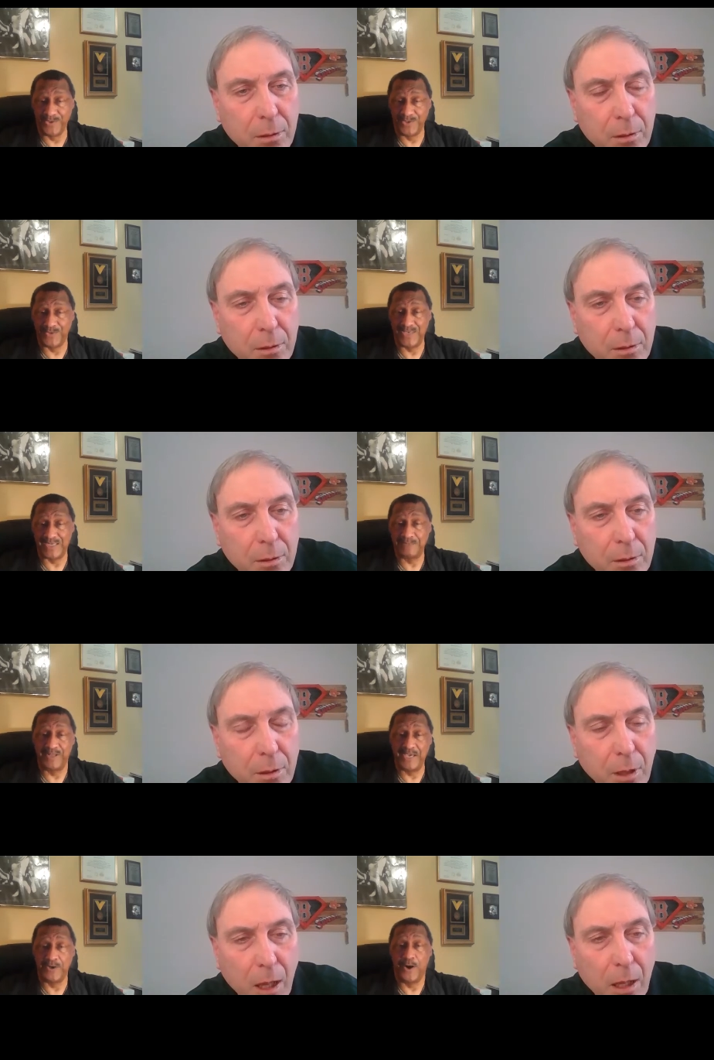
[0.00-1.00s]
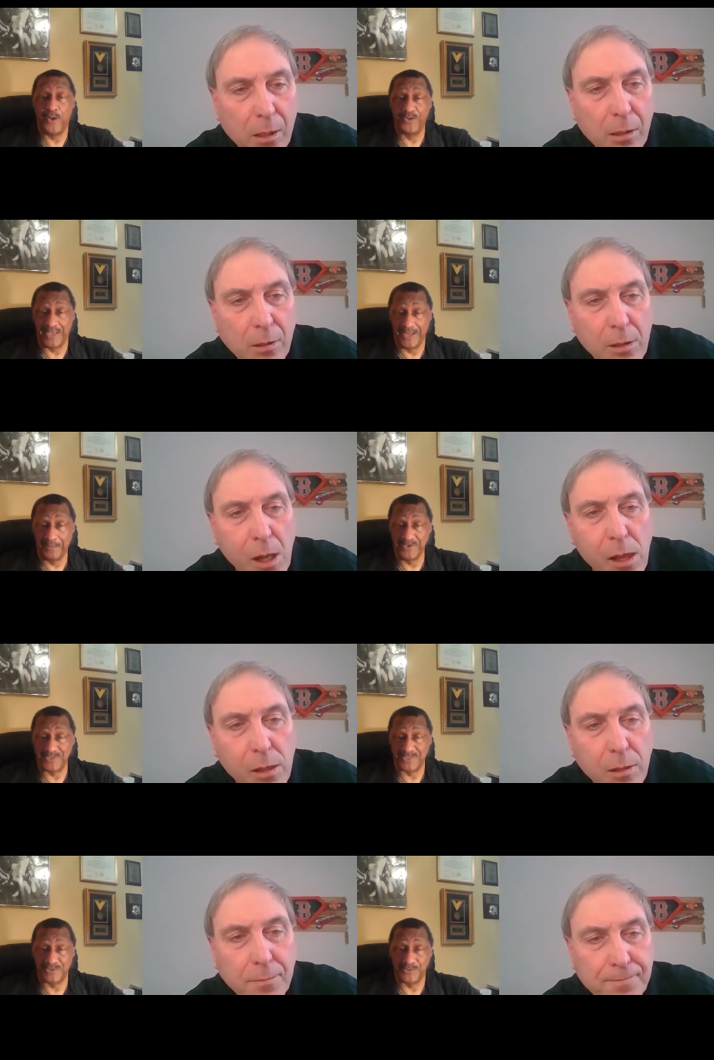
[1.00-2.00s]
Speaker 1: you know, you had to play in all the
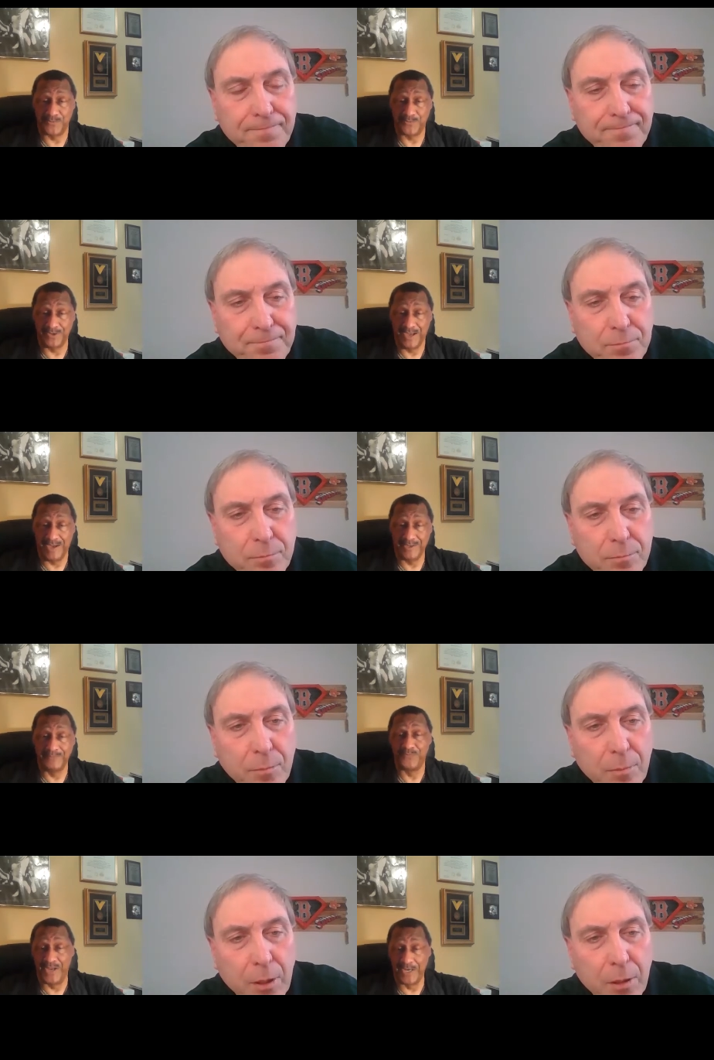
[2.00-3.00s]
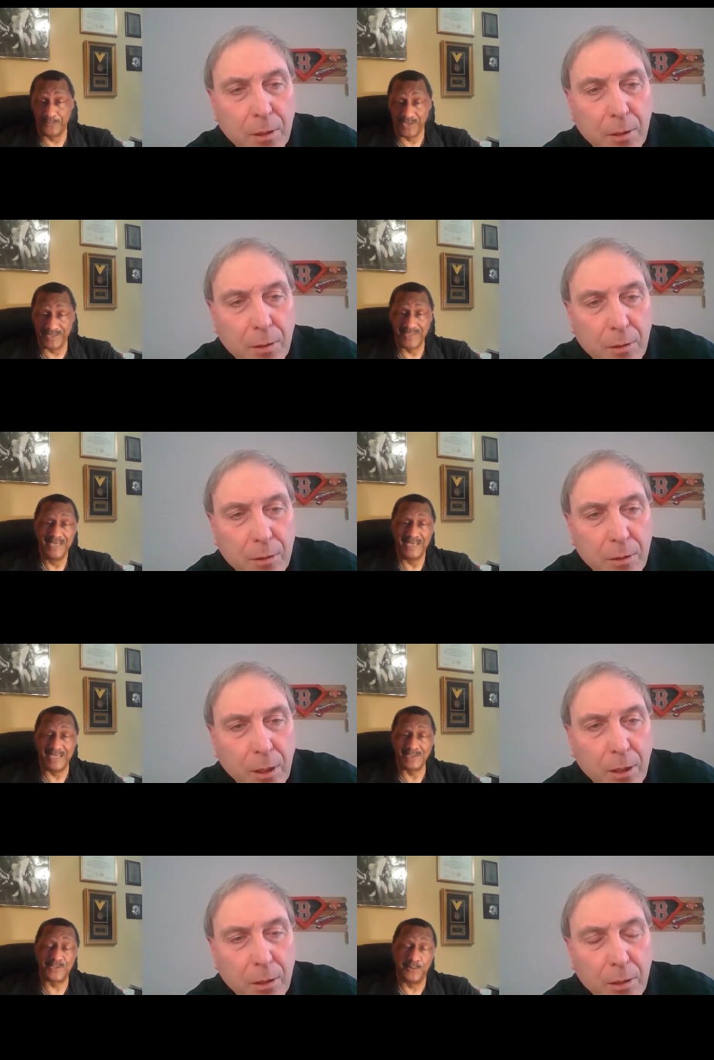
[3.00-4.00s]
elements that you're uh, confronted with
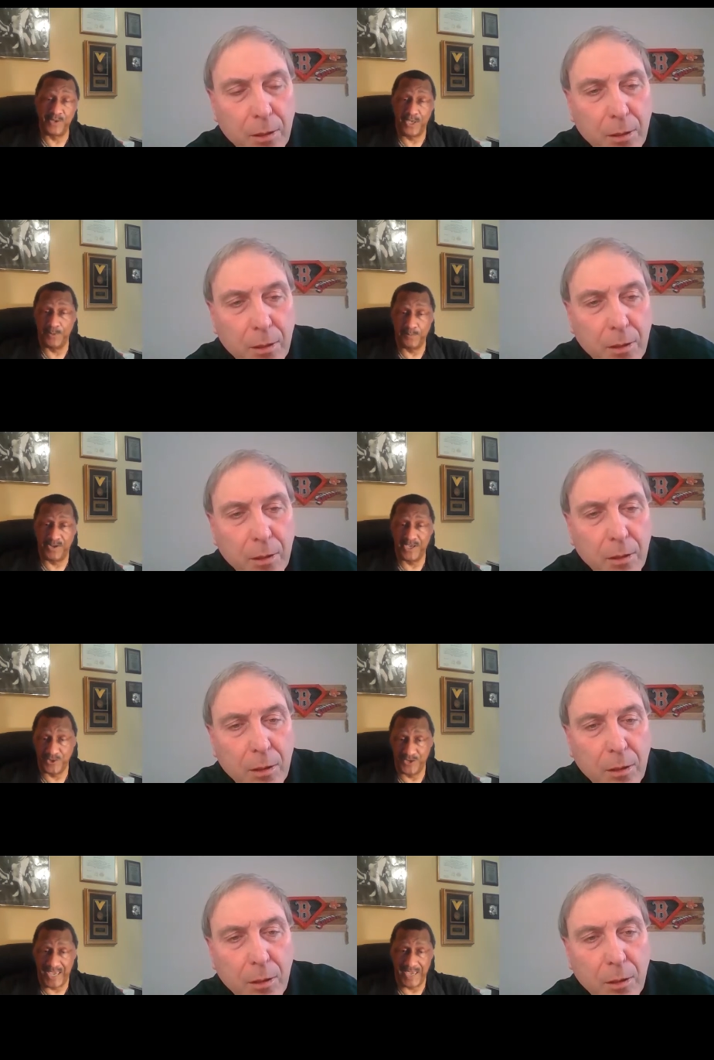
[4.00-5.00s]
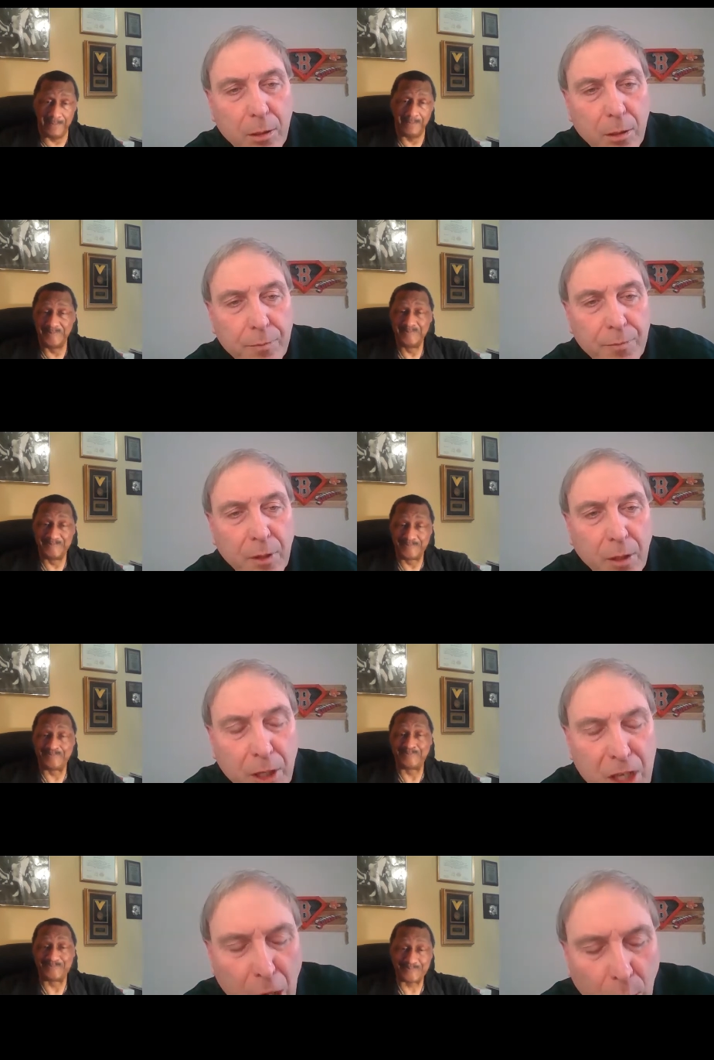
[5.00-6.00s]
and still be able to play your game
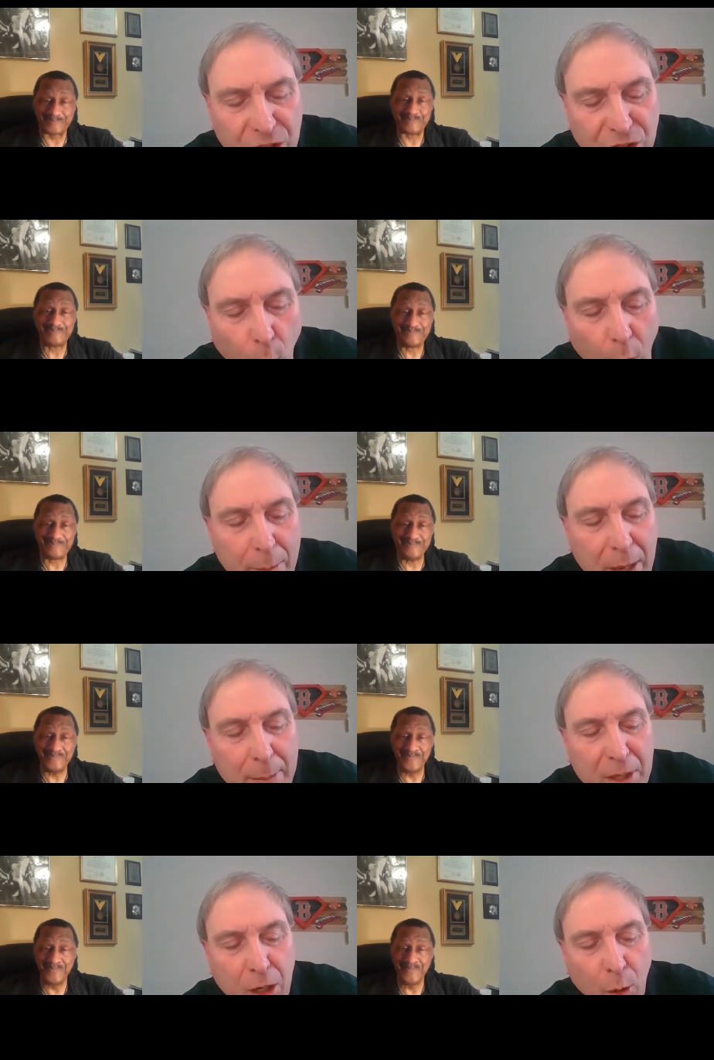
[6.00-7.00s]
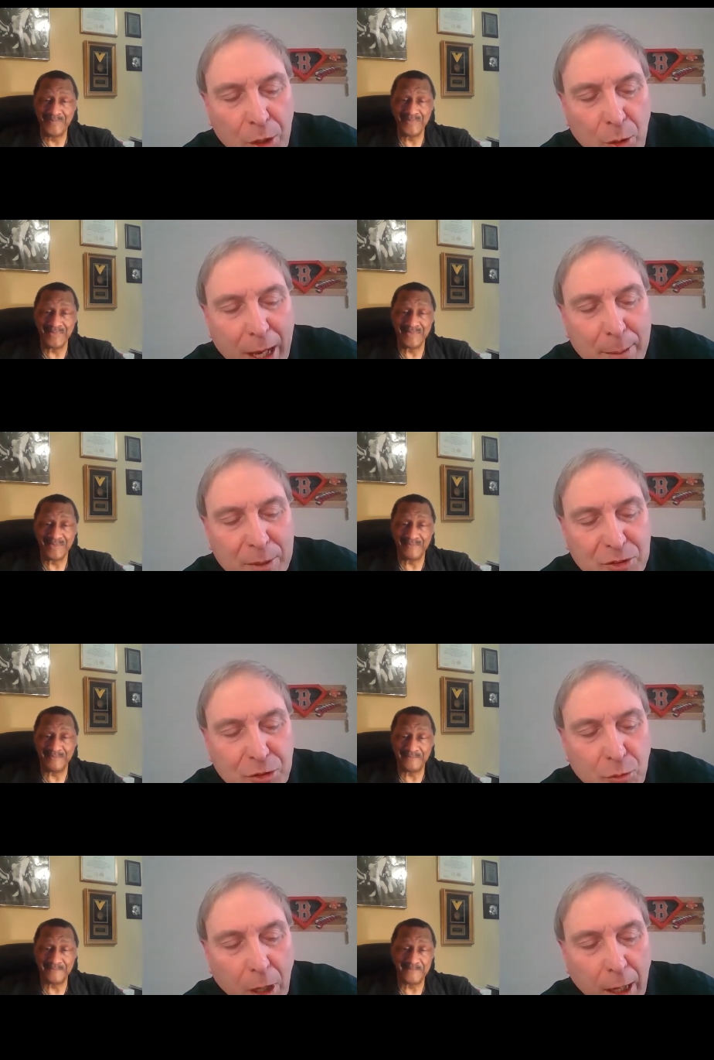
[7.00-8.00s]
Speaker 2: you know, was the web able, you know, were you able
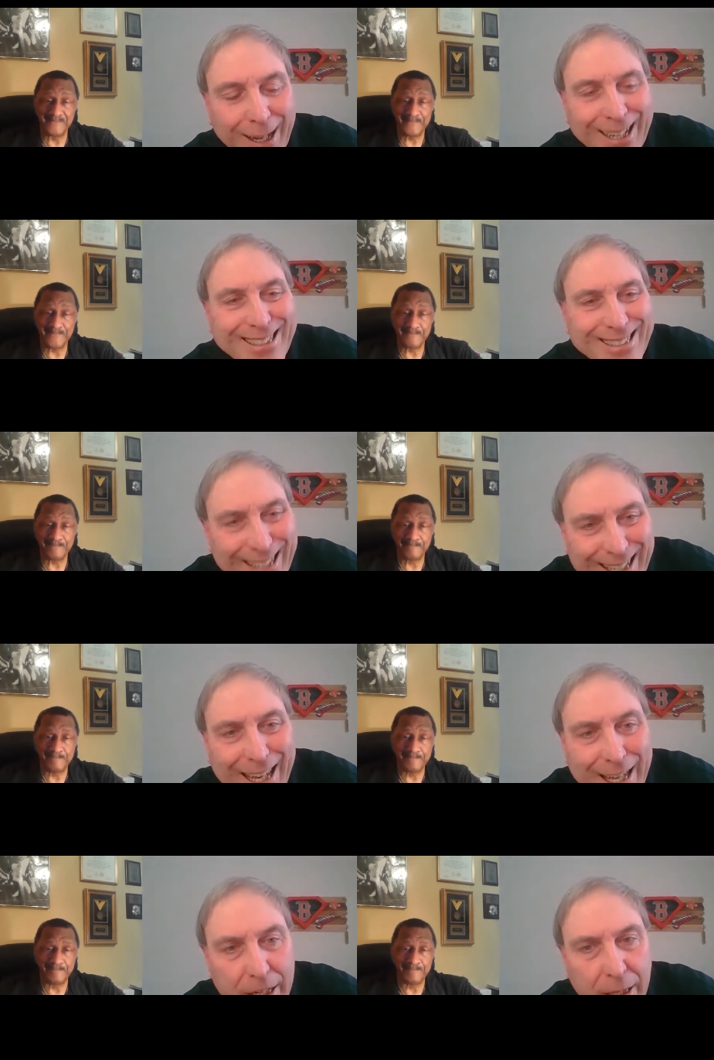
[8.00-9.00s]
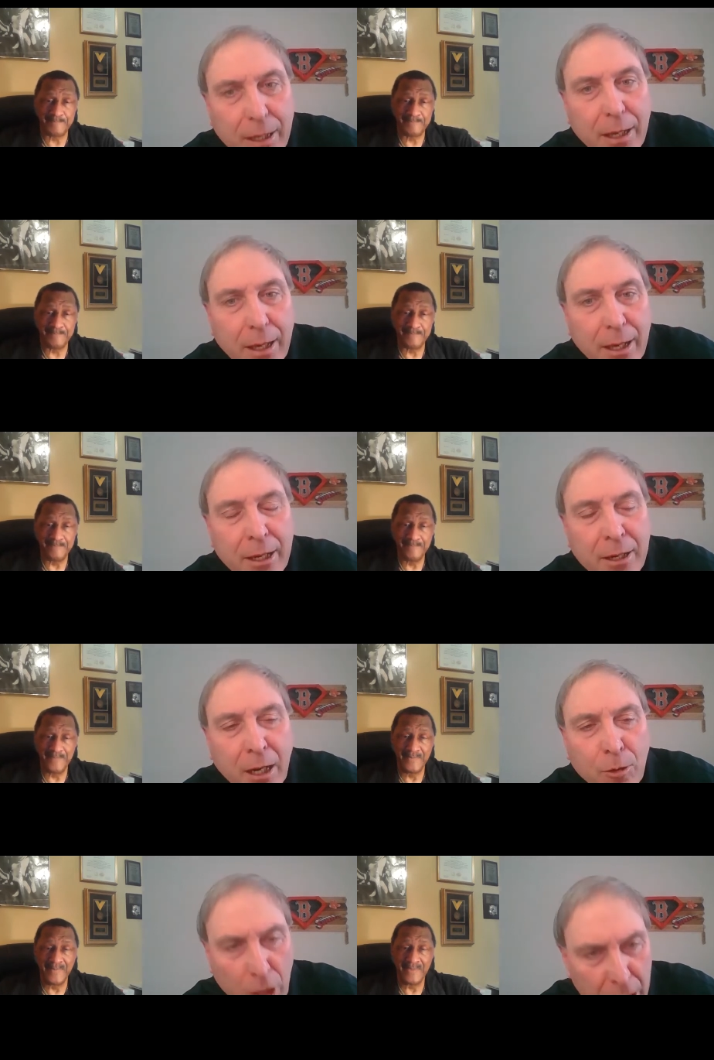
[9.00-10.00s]
to uh, dig in and
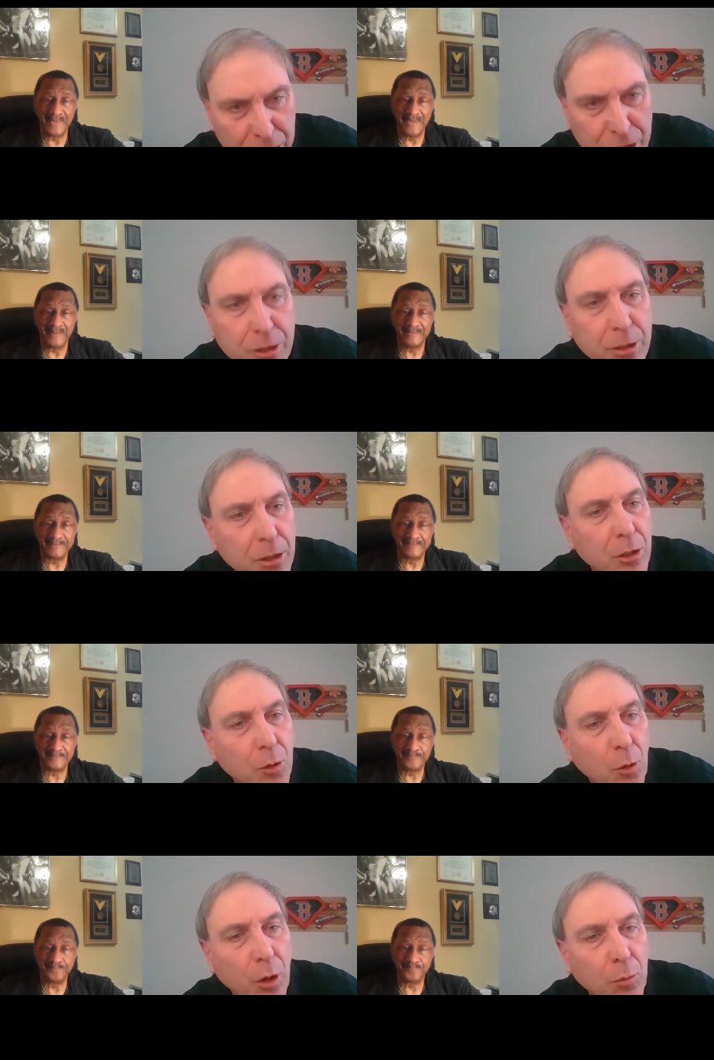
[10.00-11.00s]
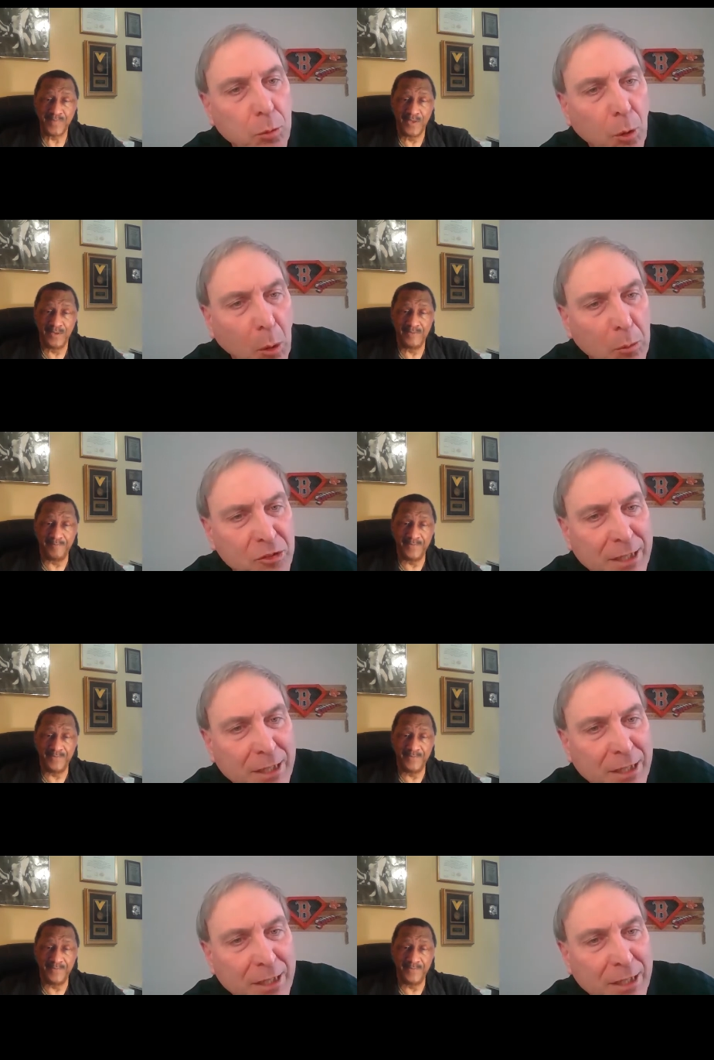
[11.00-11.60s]
uh, rush or, or was